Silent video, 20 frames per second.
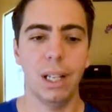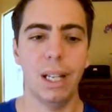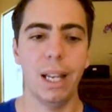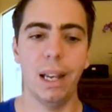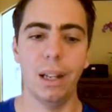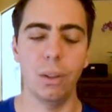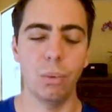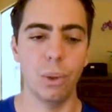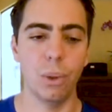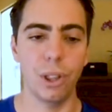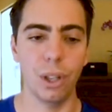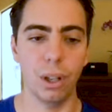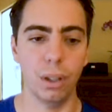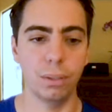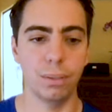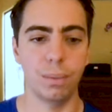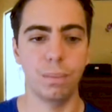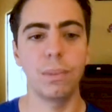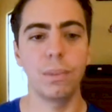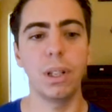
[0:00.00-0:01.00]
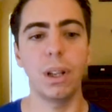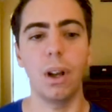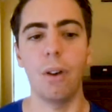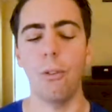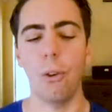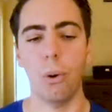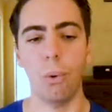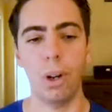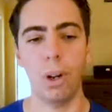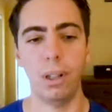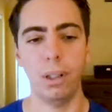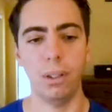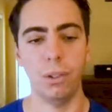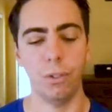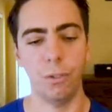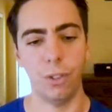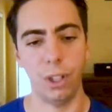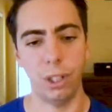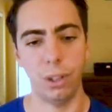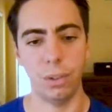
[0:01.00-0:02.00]
and without overriding
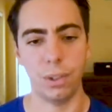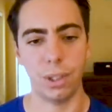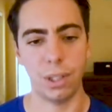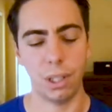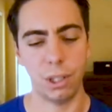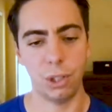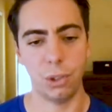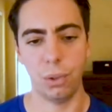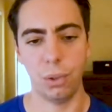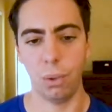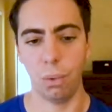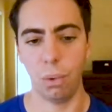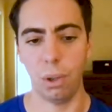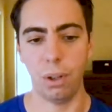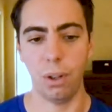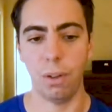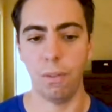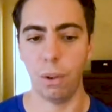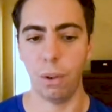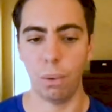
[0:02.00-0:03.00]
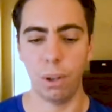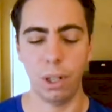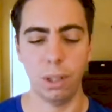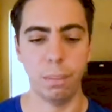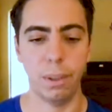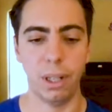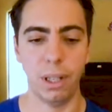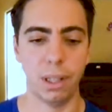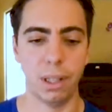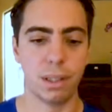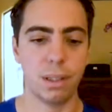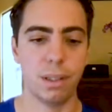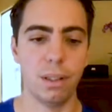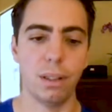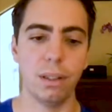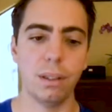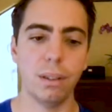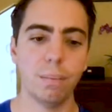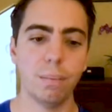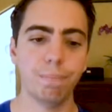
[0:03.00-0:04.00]
the values that you don't want to override by
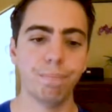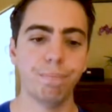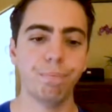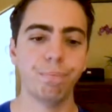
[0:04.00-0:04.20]
accident.